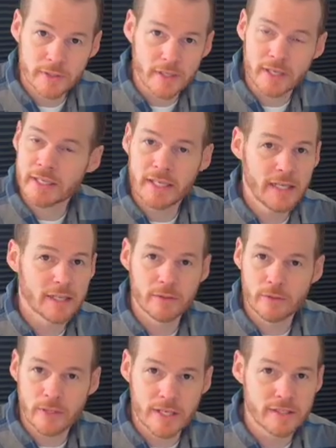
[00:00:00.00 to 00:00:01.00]

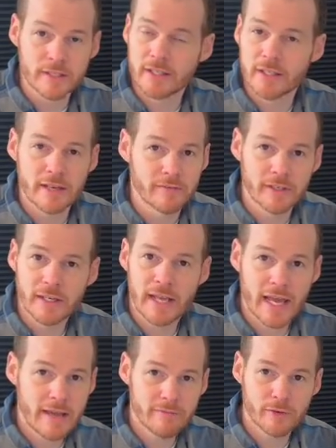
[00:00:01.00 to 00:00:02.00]
again, is an 11.5